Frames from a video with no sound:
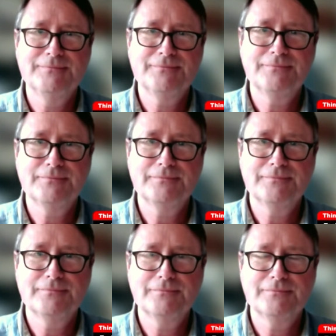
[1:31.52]

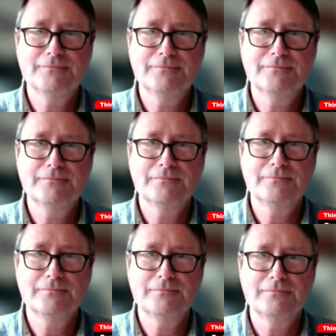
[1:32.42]

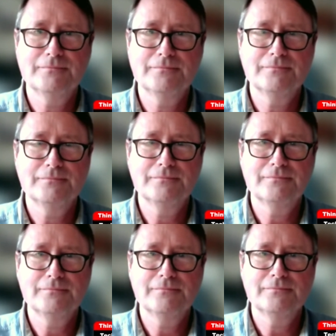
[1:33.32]

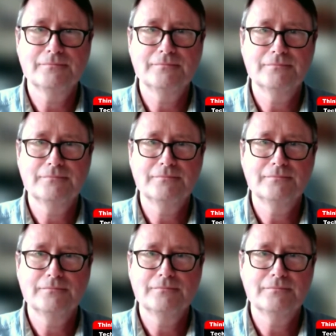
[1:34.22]

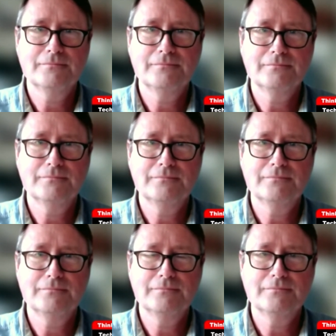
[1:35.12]

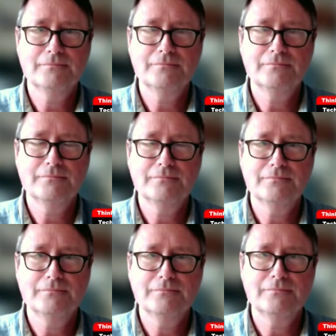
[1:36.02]

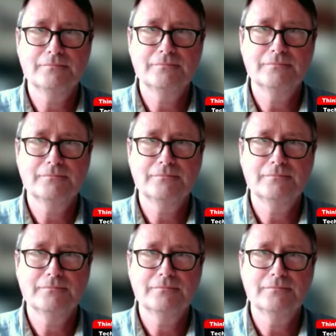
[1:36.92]

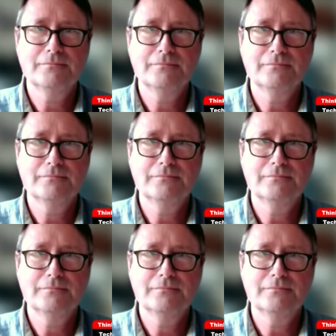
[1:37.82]
This person isn't speaking.